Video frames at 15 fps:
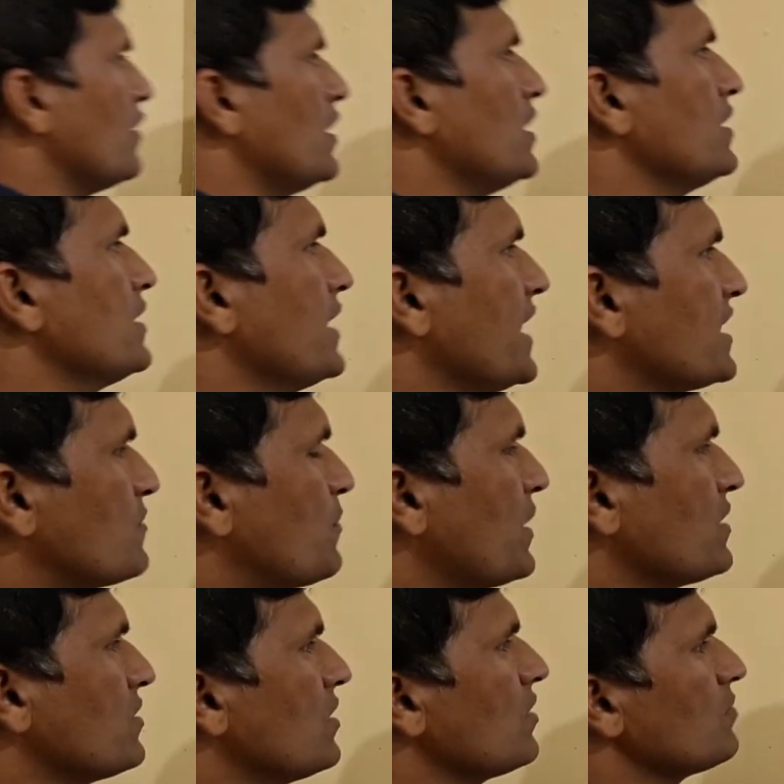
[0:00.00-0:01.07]
Well, in the
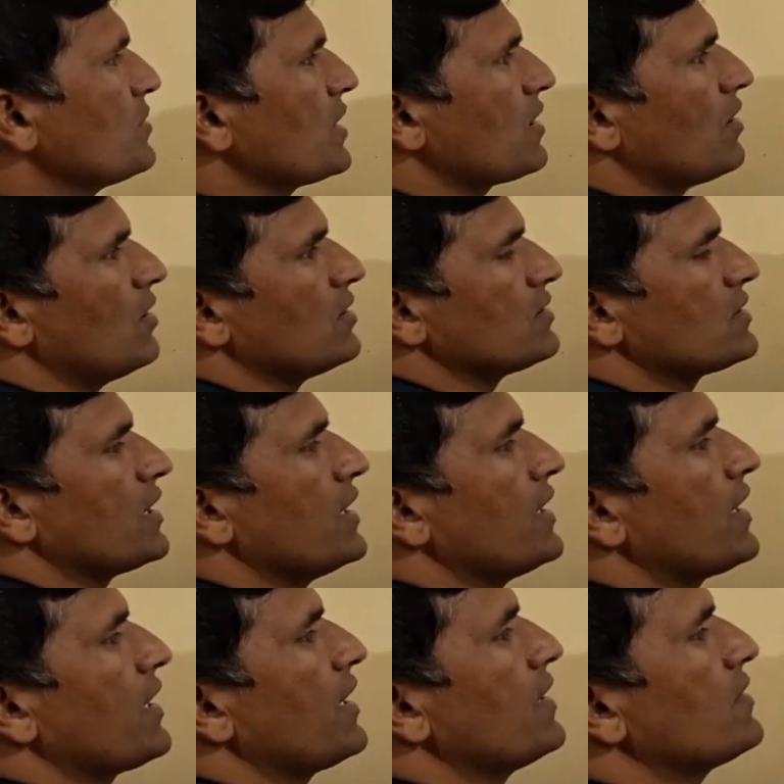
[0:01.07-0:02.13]
expression of the
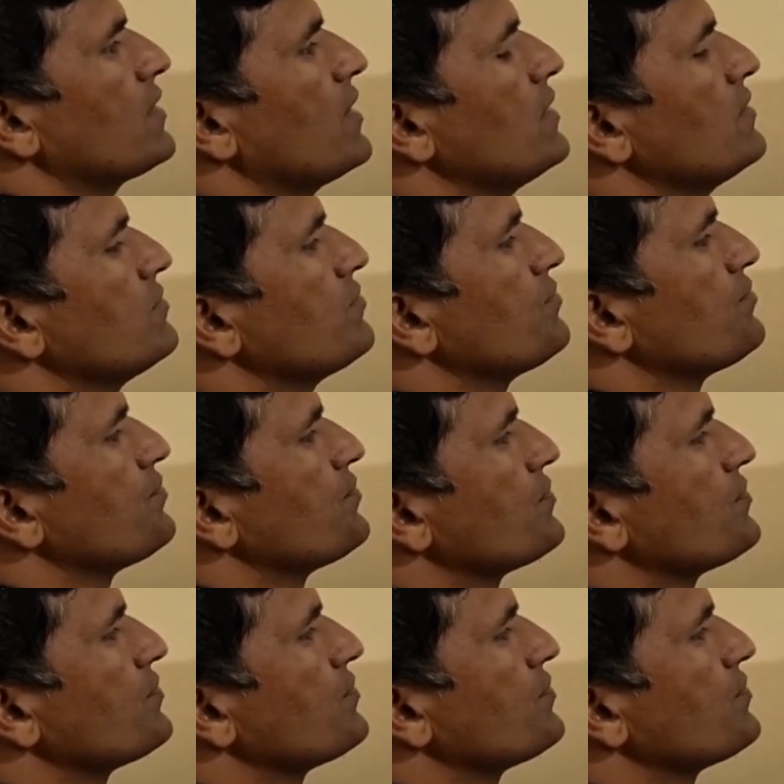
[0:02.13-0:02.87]
concentration,